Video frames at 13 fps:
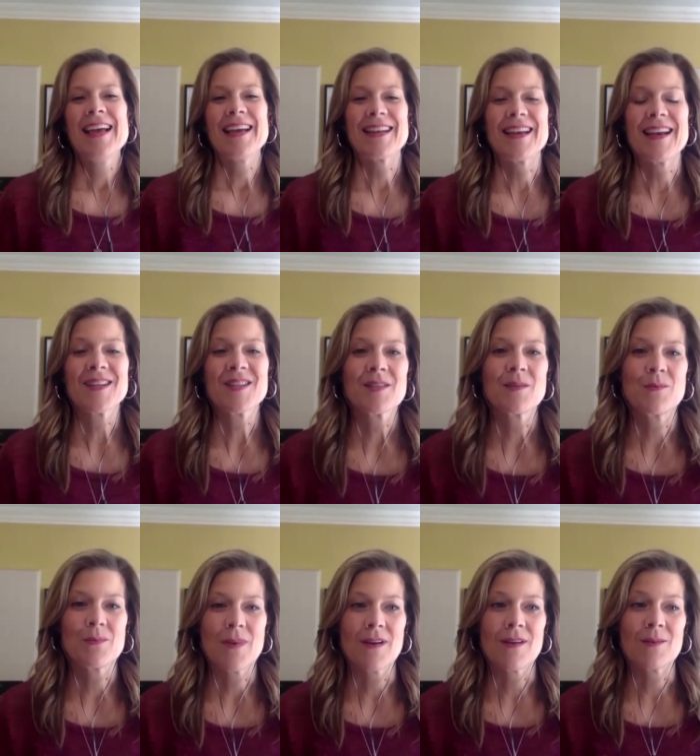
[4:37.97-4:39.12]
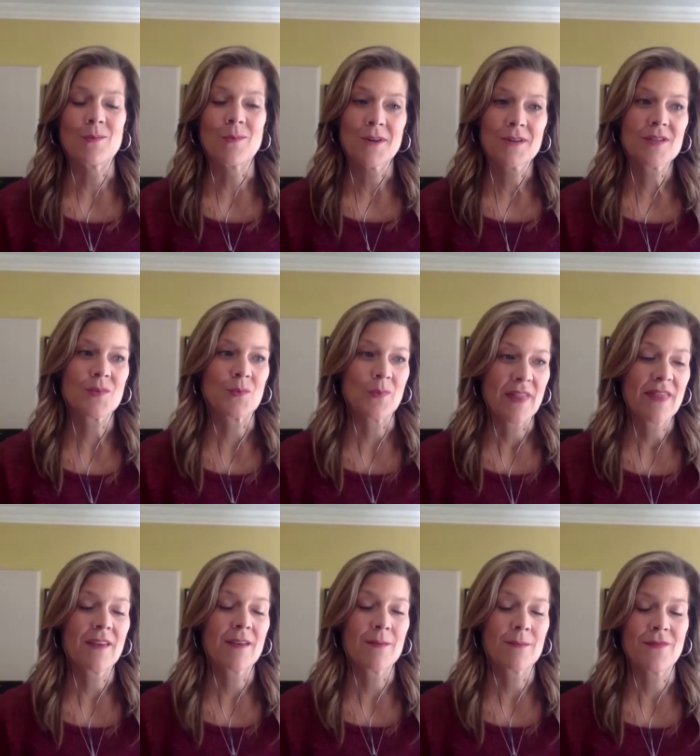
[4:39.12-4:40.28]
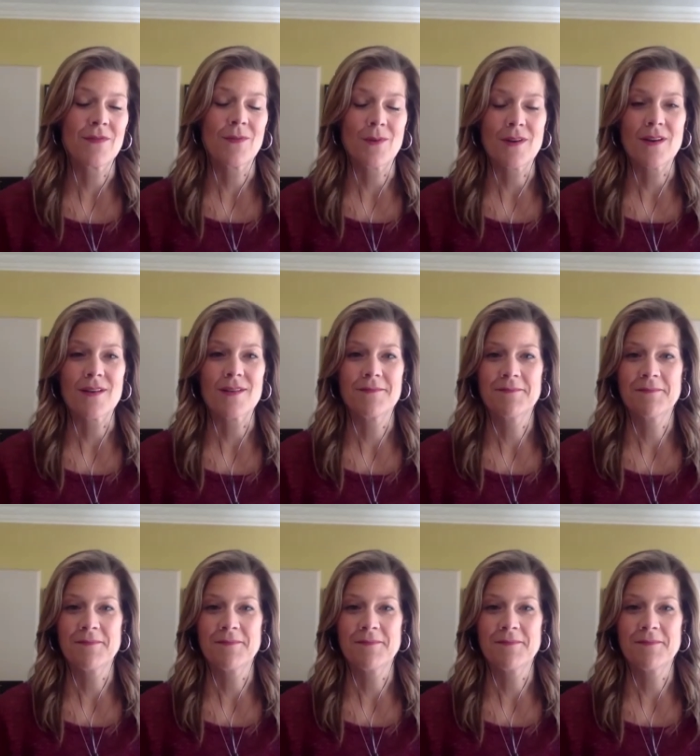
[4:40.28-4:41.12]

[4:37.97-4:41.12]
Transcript: and I actually worked with him for,